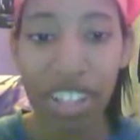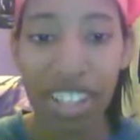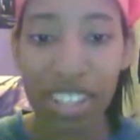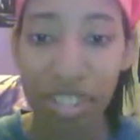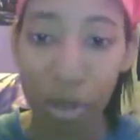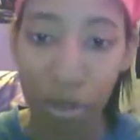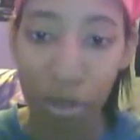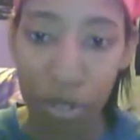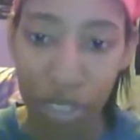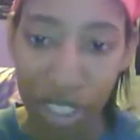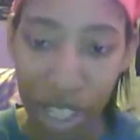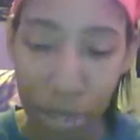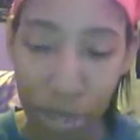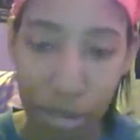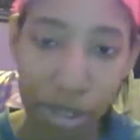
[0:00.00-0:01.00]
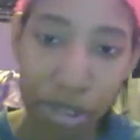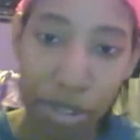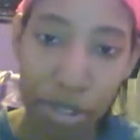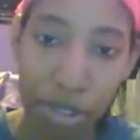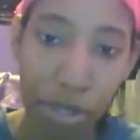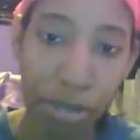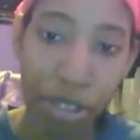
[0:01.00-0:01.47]
It's old
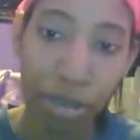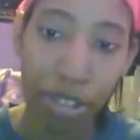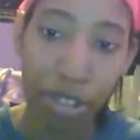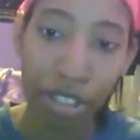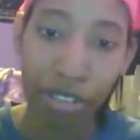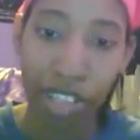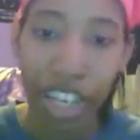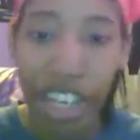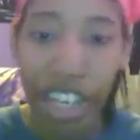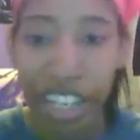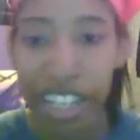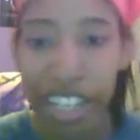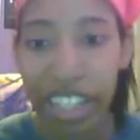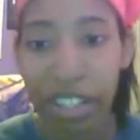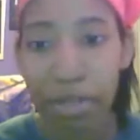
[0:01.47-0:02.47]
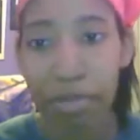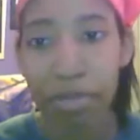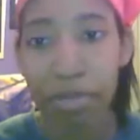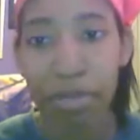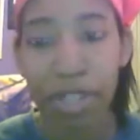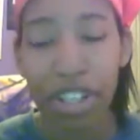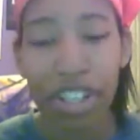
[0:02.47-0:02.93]
episodes, but I'm gonna re-edit
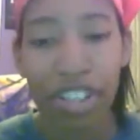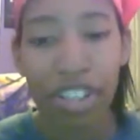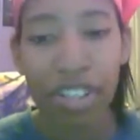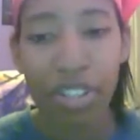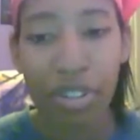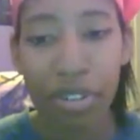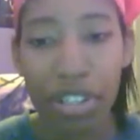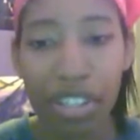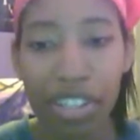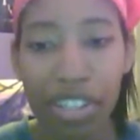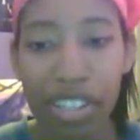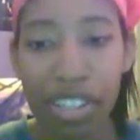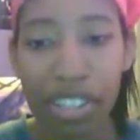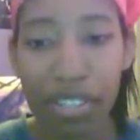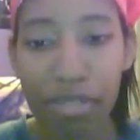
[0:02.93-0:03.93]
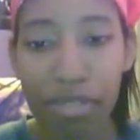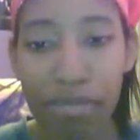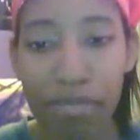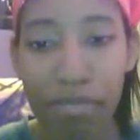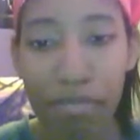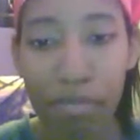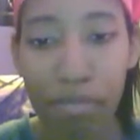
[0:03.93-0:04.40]
them so it's
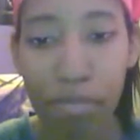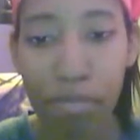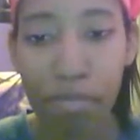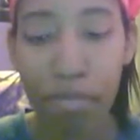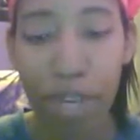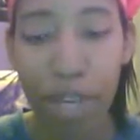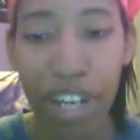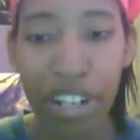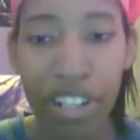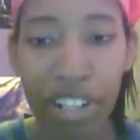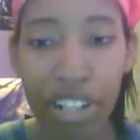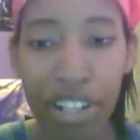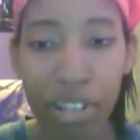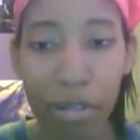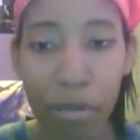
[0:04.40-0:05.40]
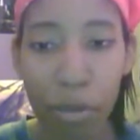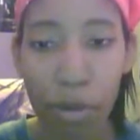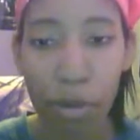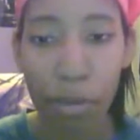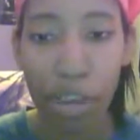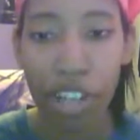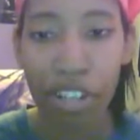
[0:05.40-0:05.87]
better,
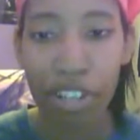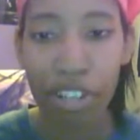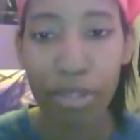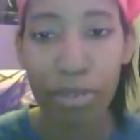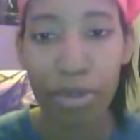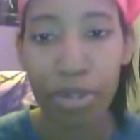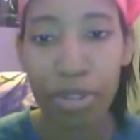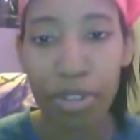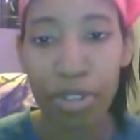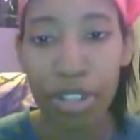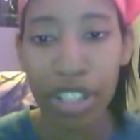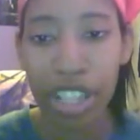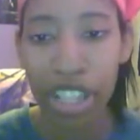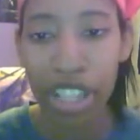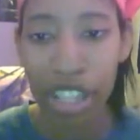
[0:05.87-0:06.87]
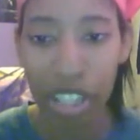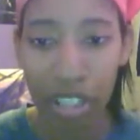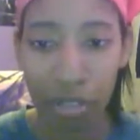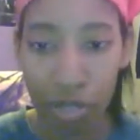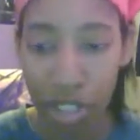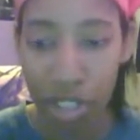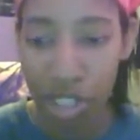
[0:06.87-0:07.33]
more manageable,
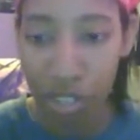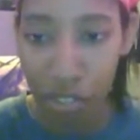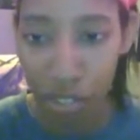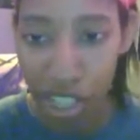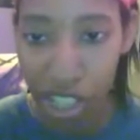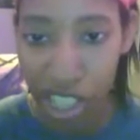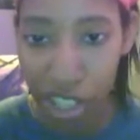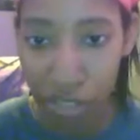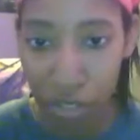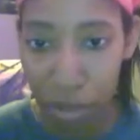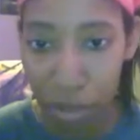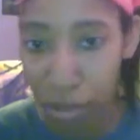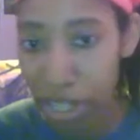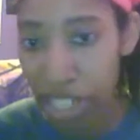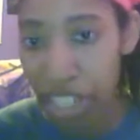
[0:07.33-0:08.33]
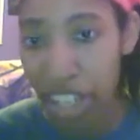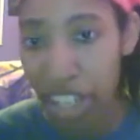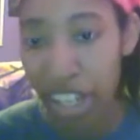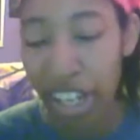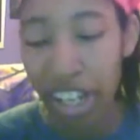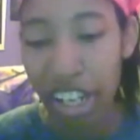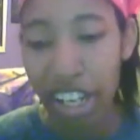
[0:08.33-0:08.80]
and risk-free for me,